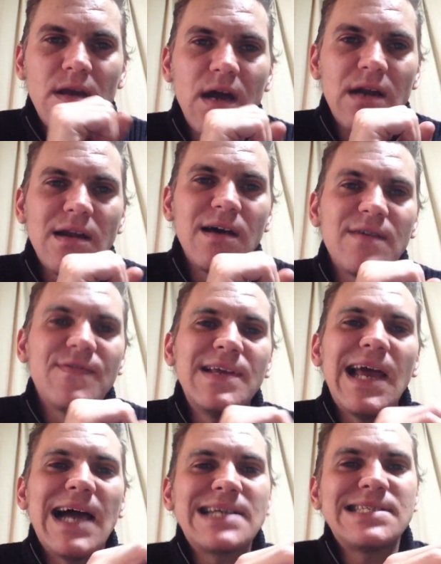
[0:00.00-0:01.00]
a lot of
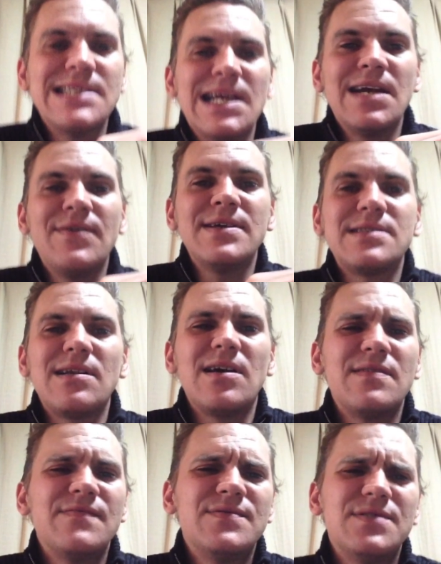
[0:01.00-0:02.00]
reactionaries, a
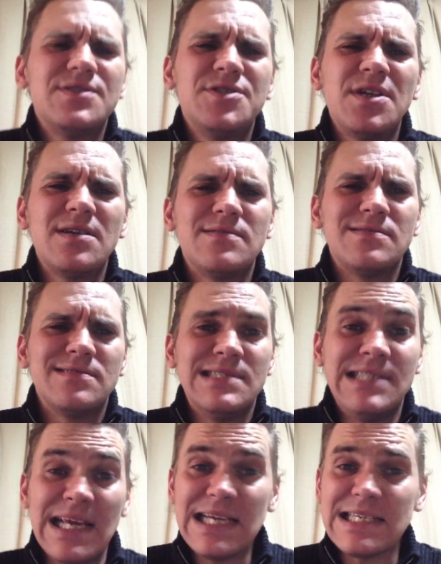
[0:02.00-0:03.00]
lot of just general
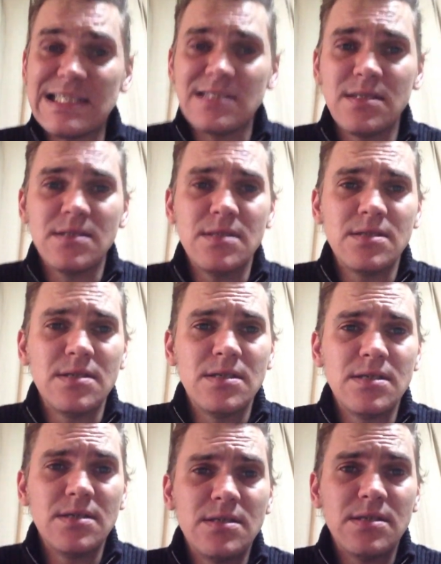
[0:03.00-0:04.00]
dicks,
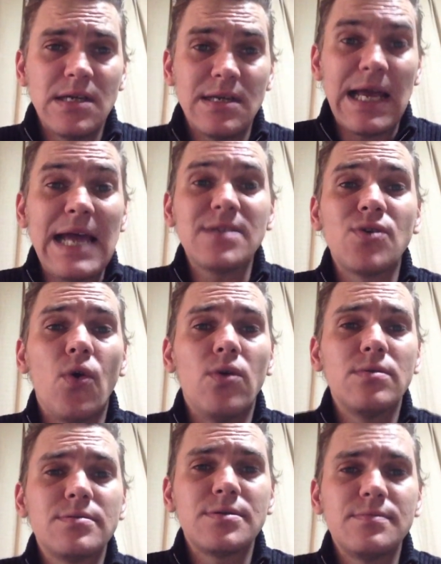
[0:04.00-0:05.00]
and
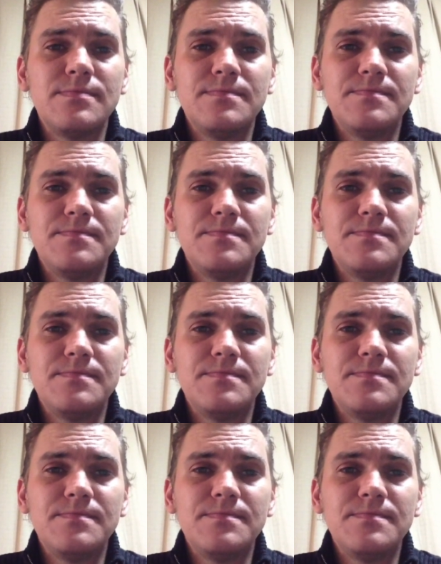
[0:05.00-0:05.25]
assholes